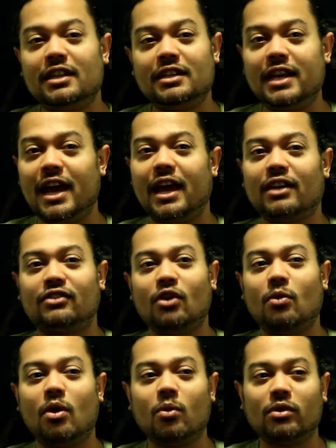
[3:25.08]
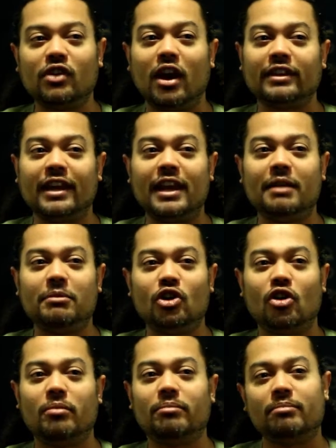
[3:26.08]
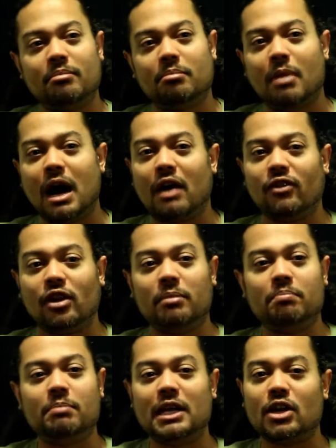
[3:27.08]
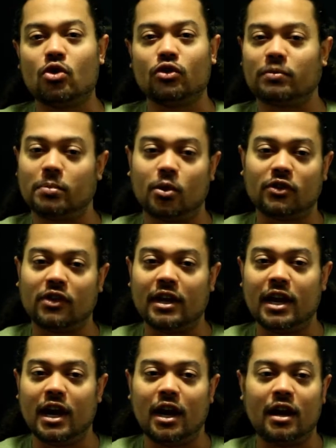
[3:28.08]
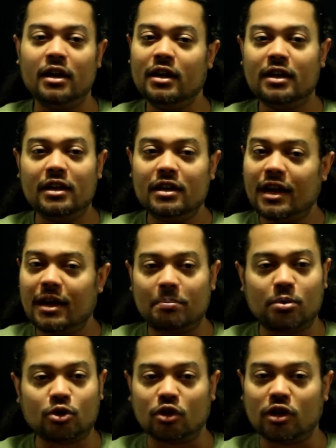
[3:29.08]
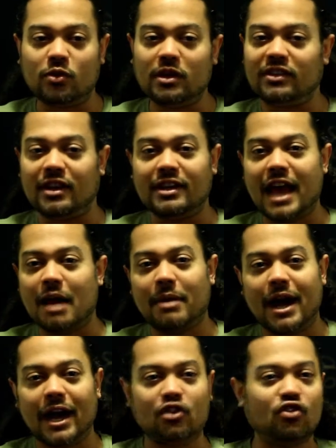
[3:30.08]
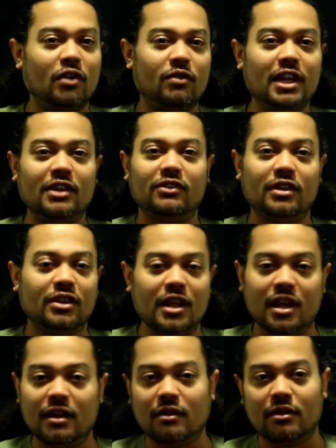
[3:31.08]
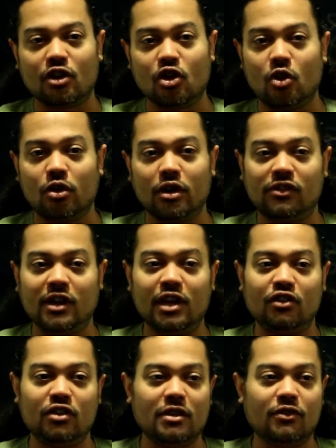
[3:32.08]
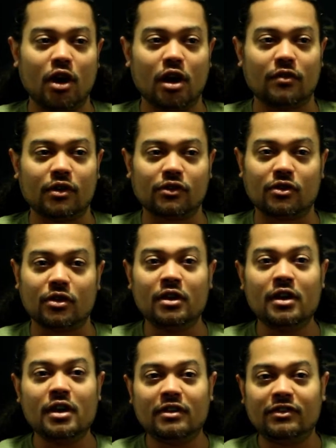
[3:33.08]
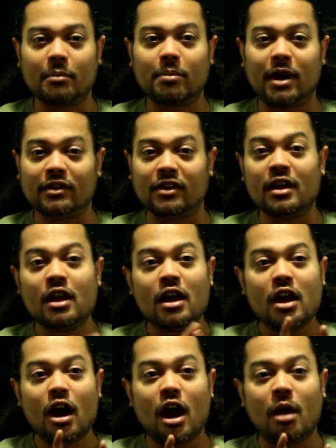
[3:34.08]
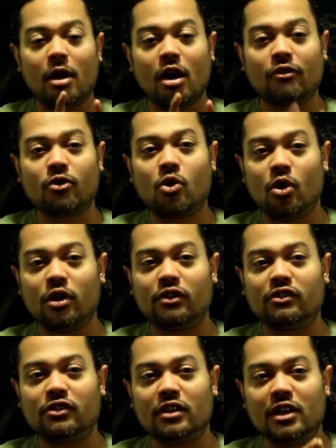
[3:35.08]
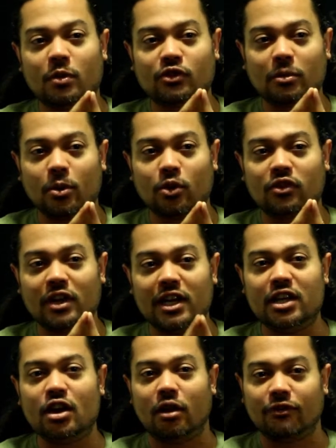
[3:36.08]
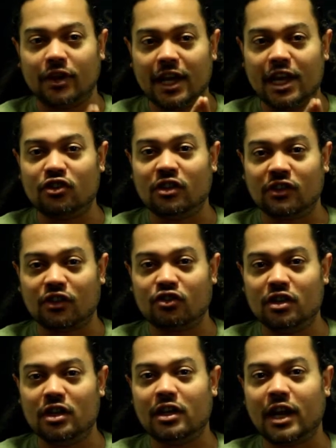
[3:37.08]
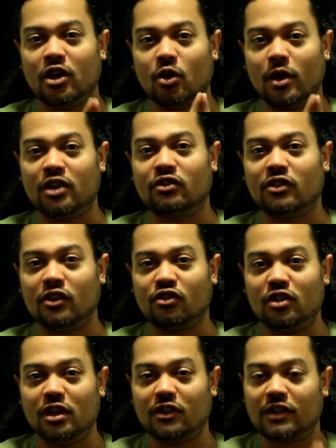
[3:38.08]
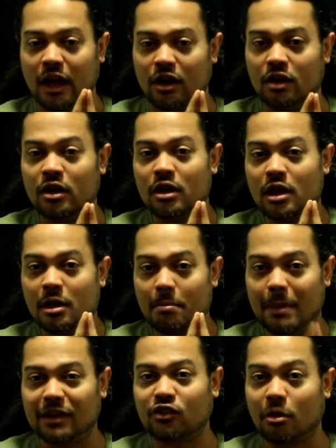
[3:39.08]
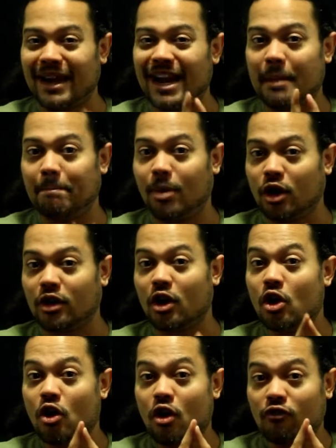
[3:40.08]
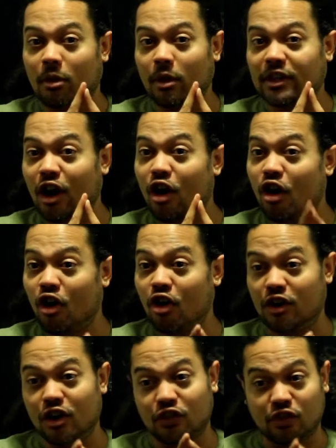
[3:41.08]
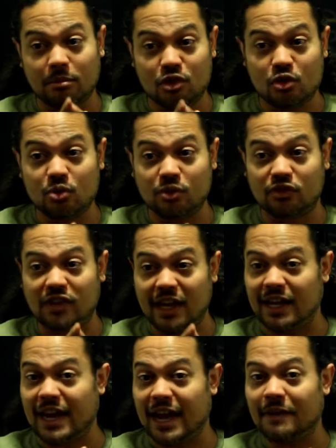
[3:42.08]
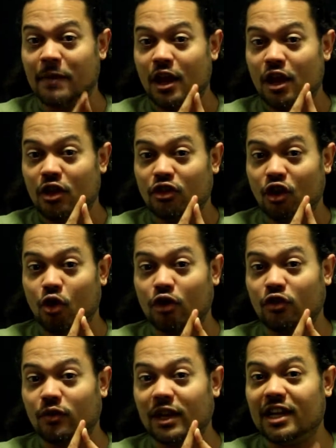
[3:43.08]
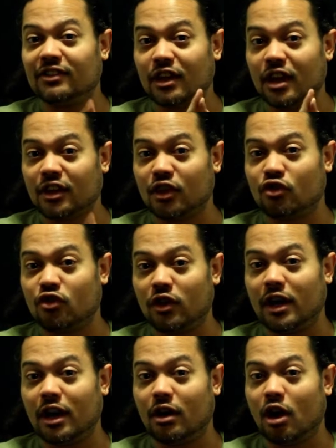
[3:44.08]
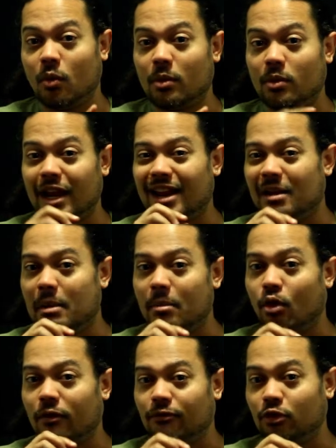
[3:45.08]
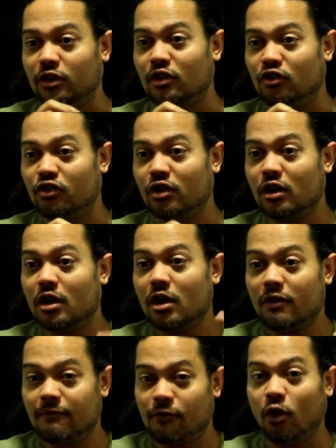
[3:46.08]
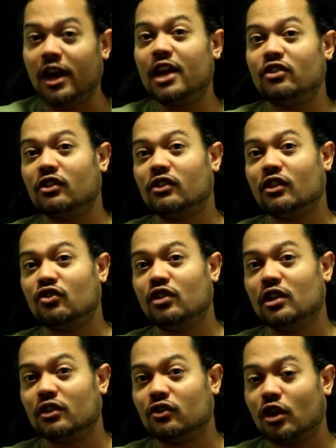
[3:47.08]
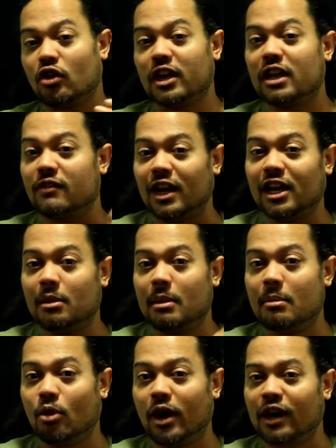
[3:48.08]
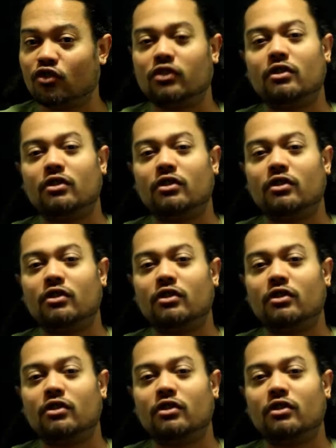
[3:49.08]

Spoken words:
Yeah. So what we saw it, and then you know Marvel, being the good sports that they are, put out a tweet said, "Damn Hydra," and released the thing in glorious HD for all of us to take part in. Of course, it was supposed to lead off for Agents of S.H.I.E.L.D. and now Agents of S.H.I.E.L.D. is kind of messed up by that. But from what I heard, there's some news saying that they're going to release another trailer or with a little bit more footage for Agents of S.H.I.E.L.D. So they're going to give it a little bit more extra.